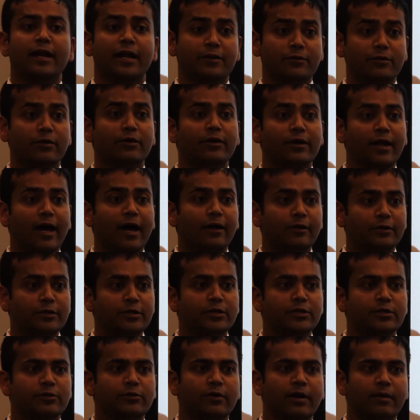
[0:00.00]

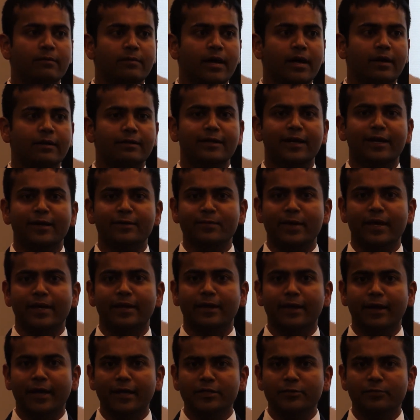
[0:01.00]
endocrinologist or I'm not a
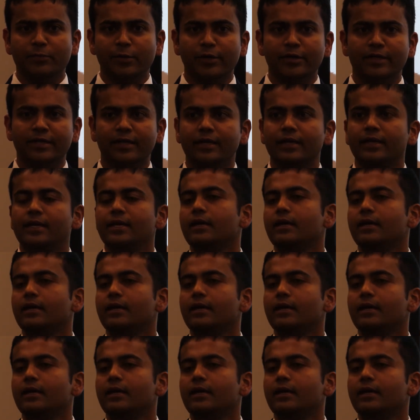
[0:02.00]
diabetic expert,